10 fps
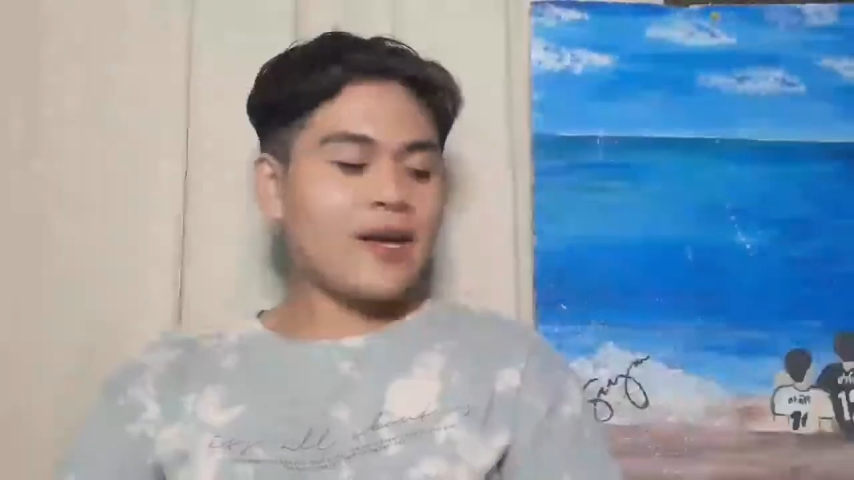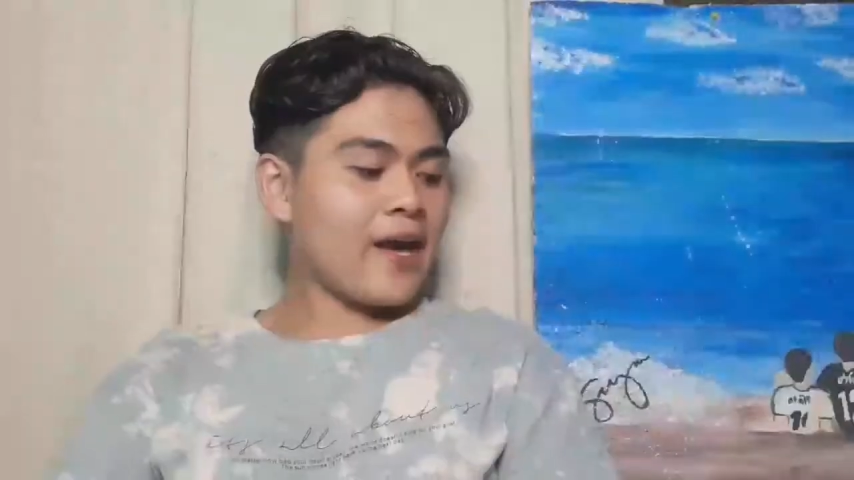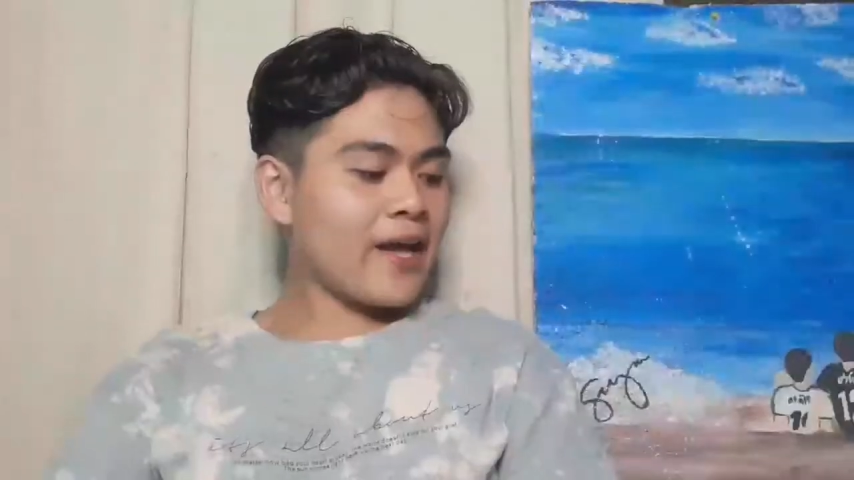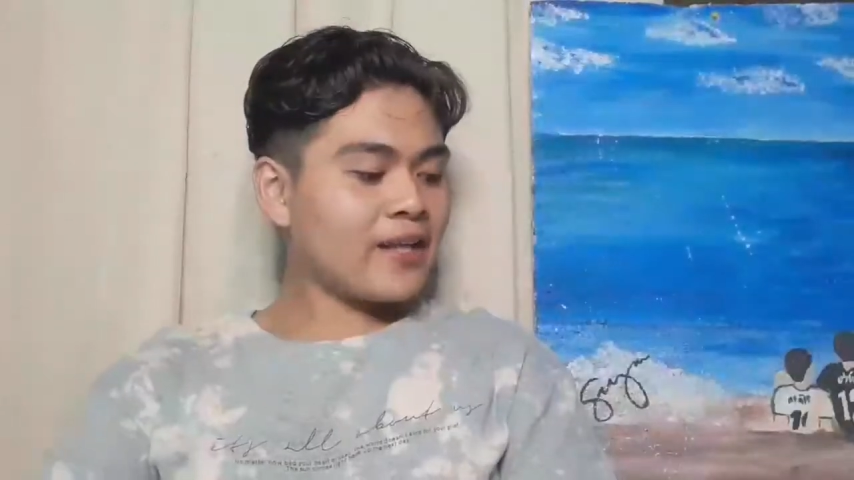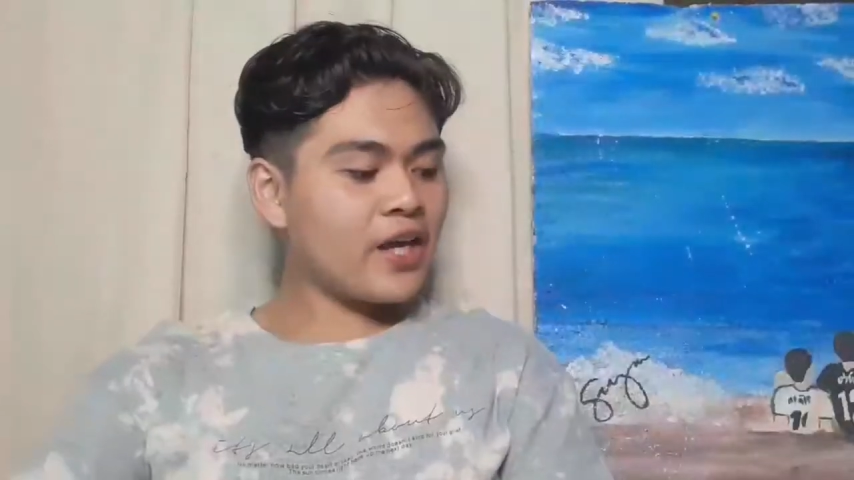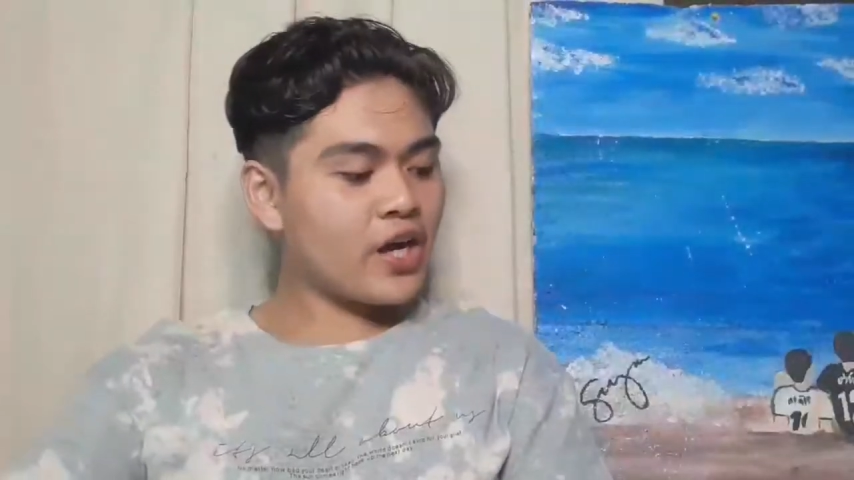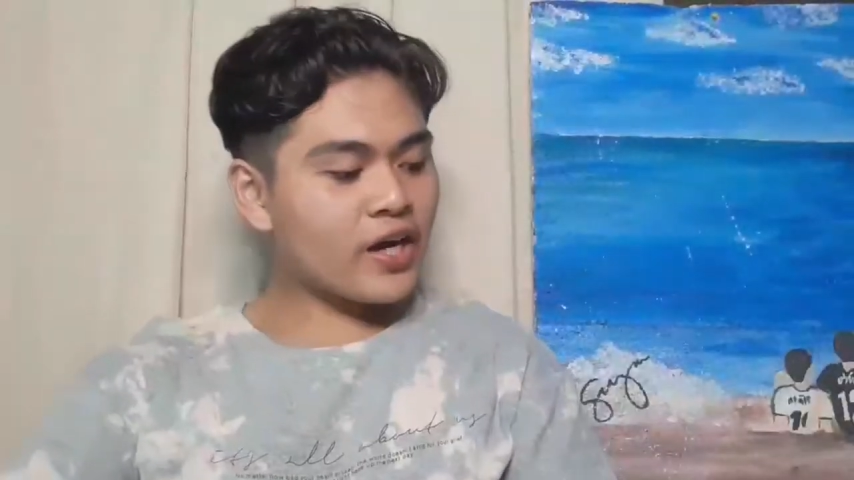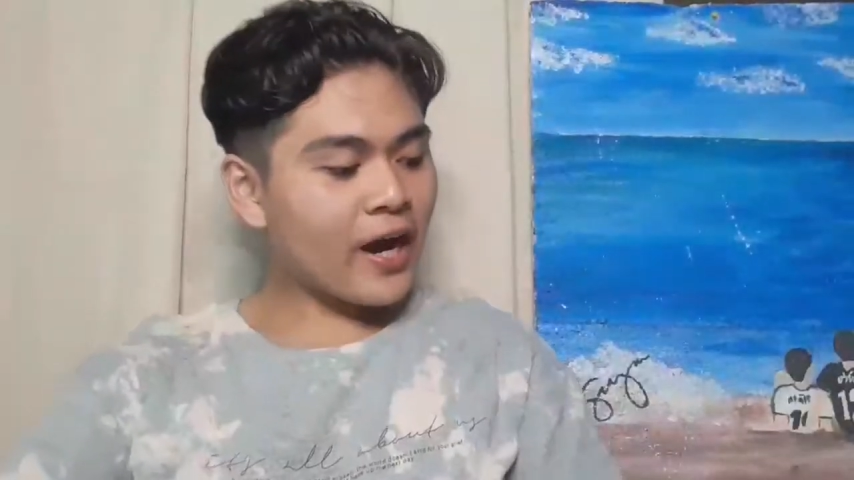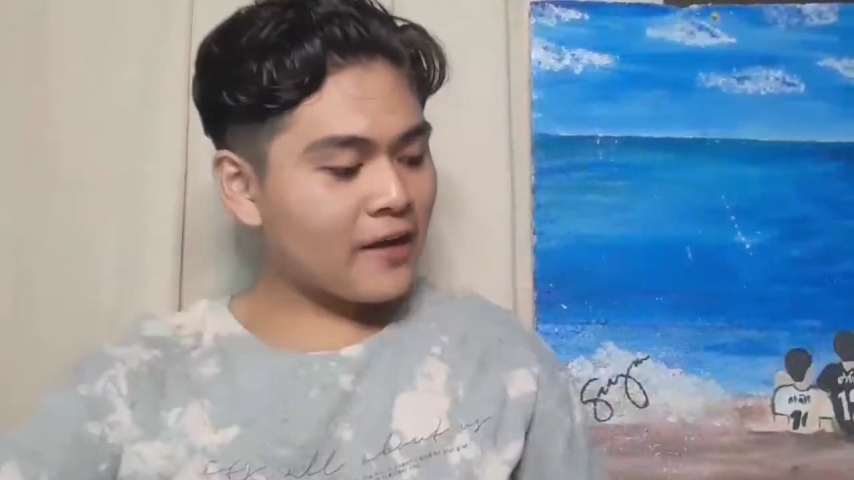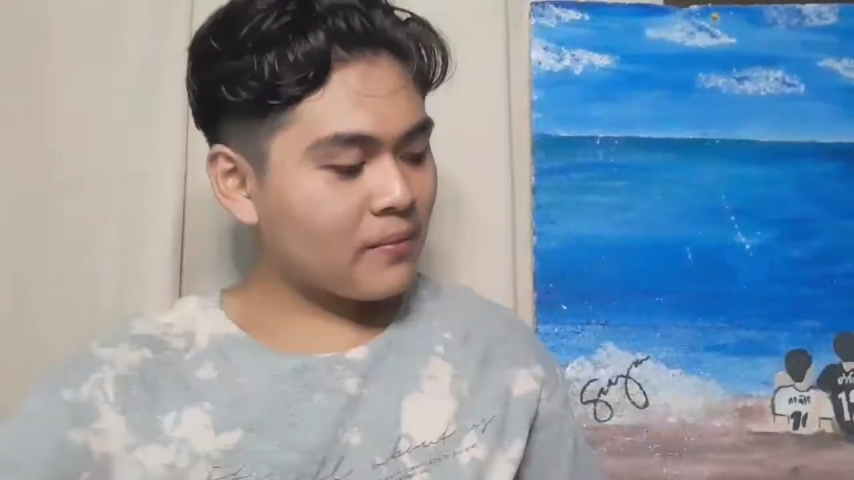And
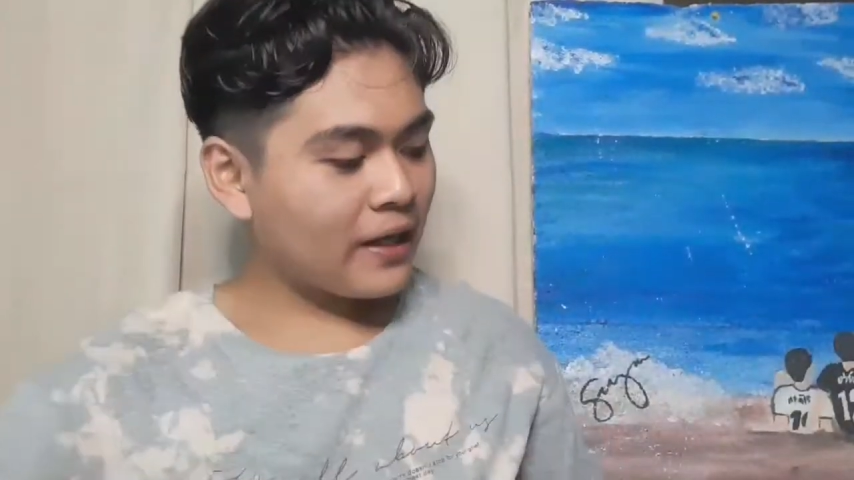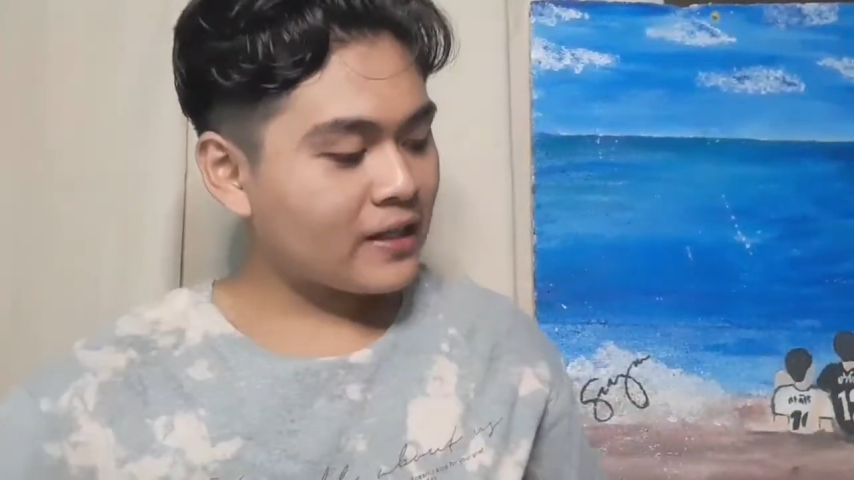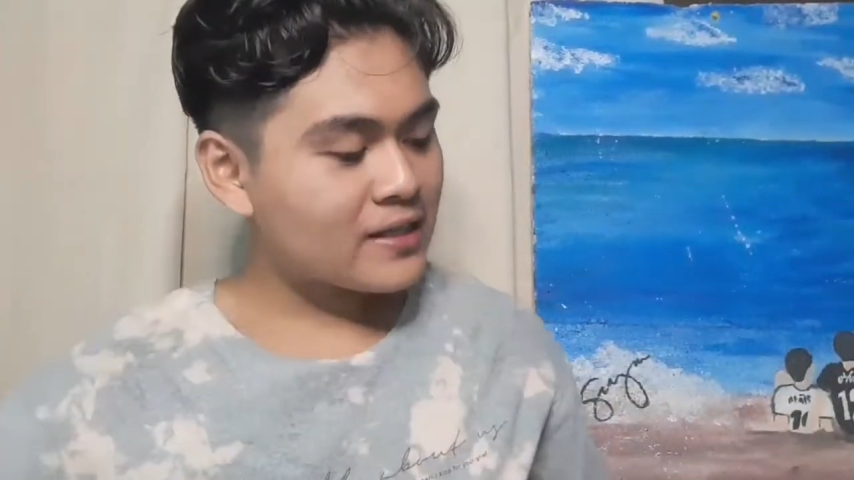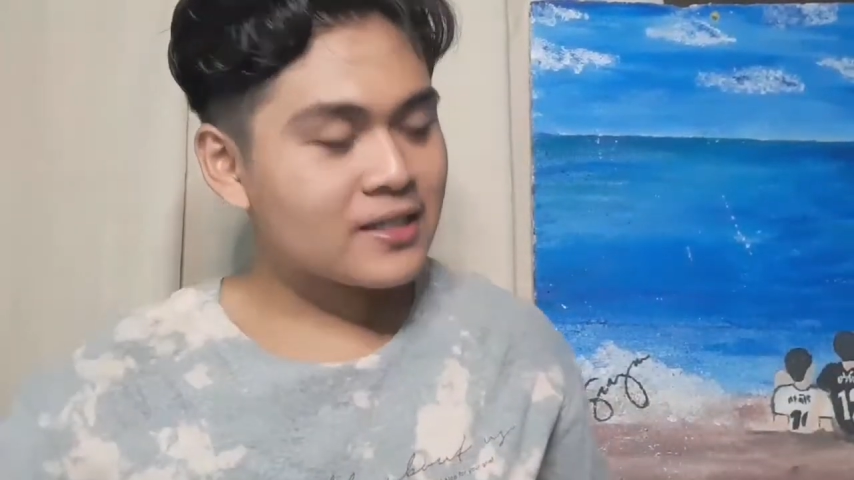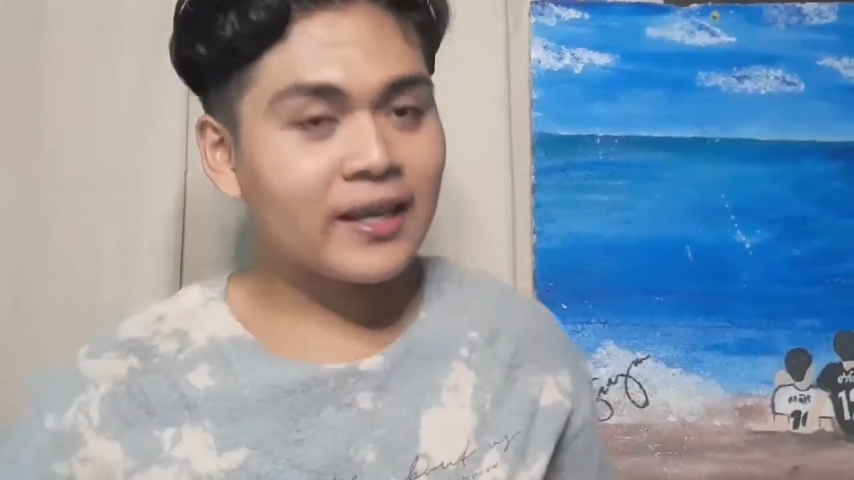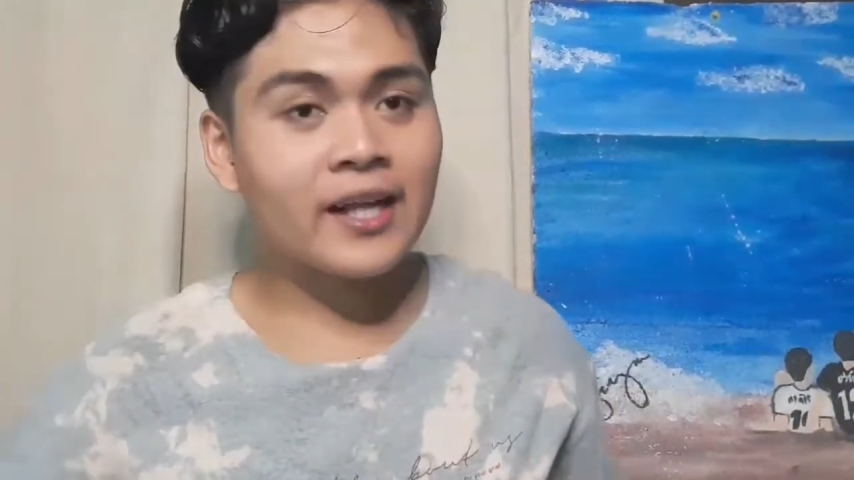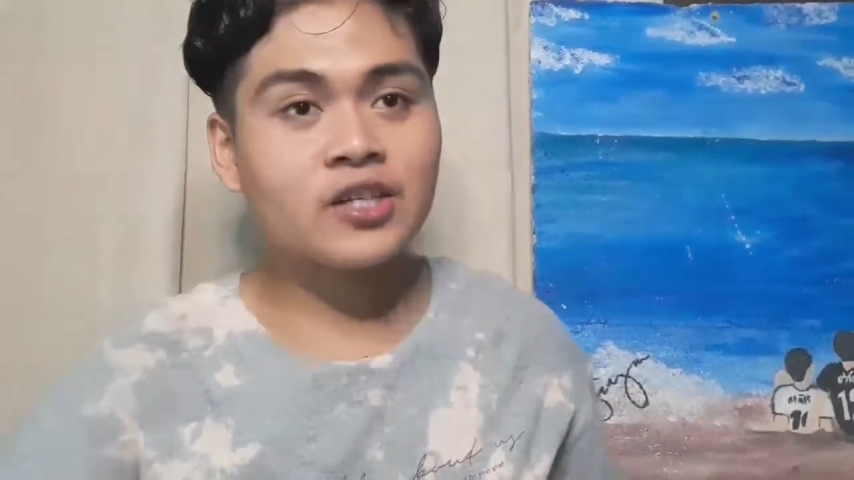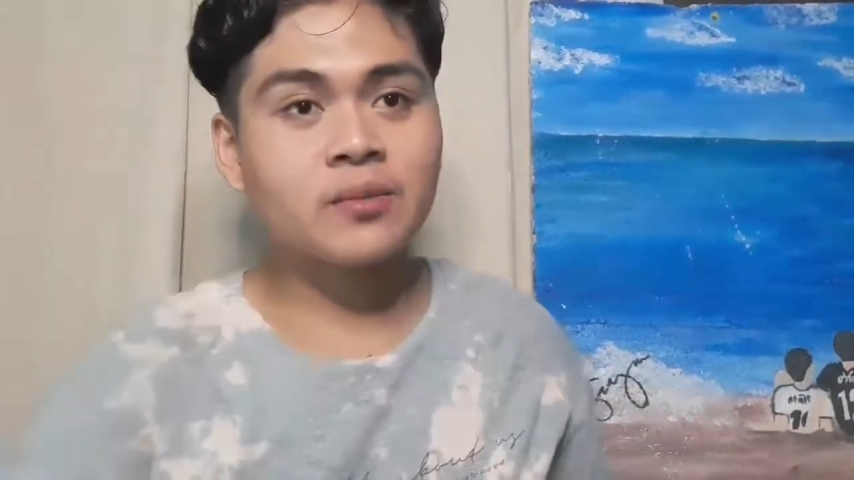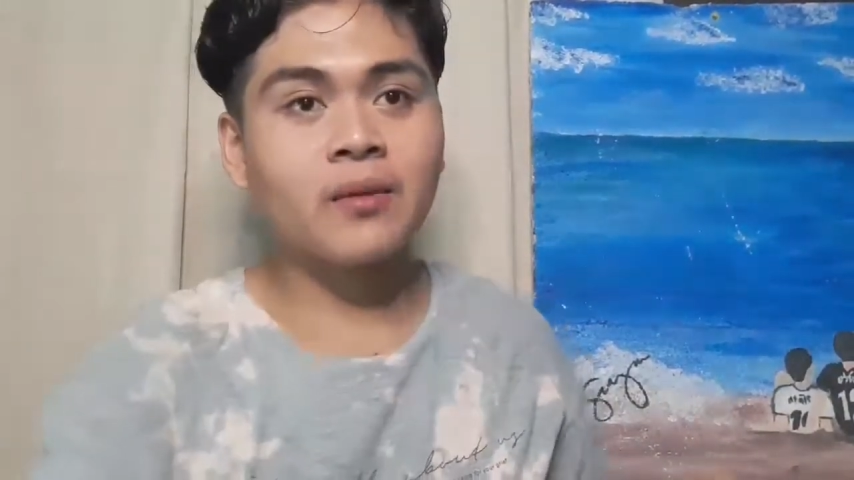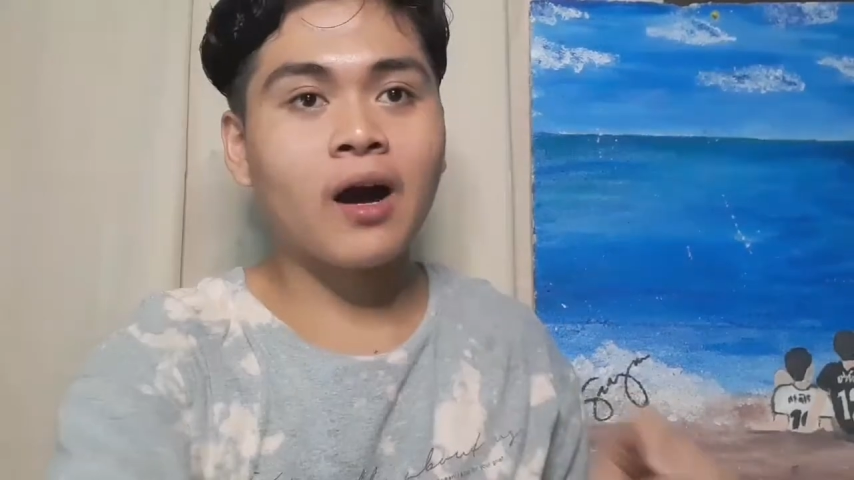here I made this
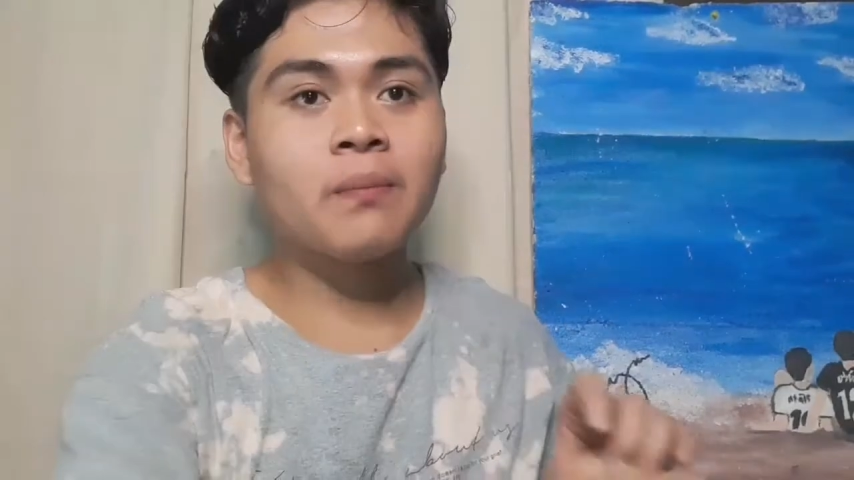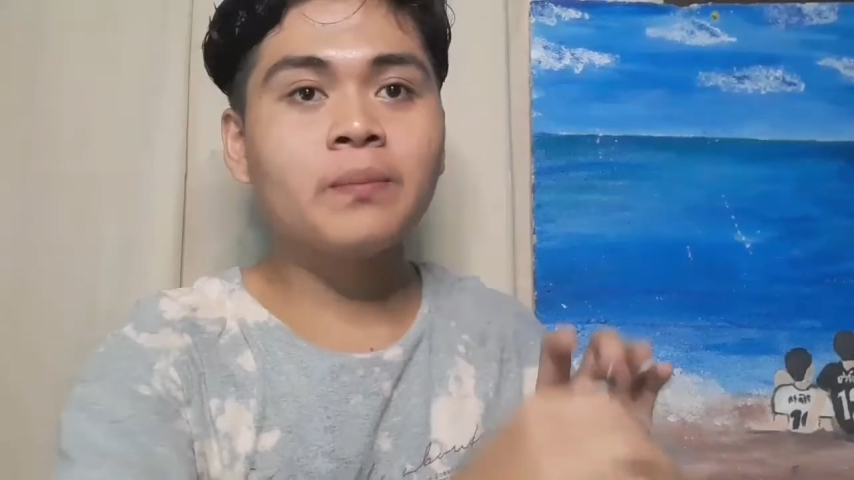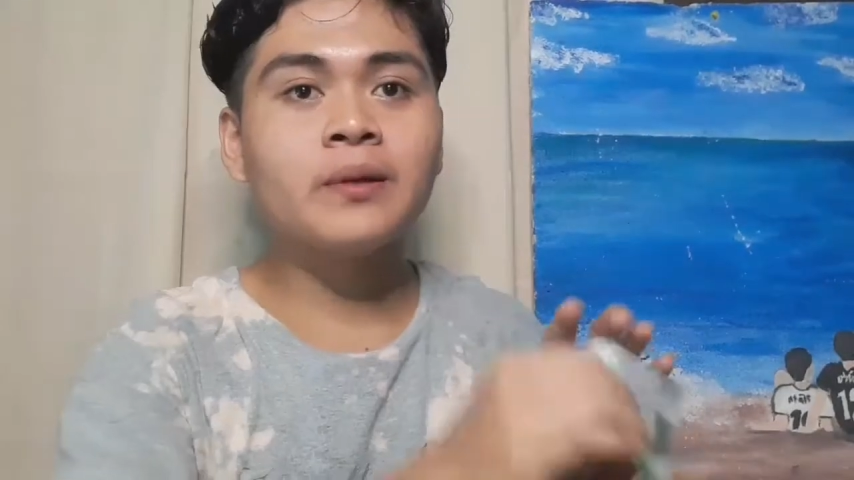sketch map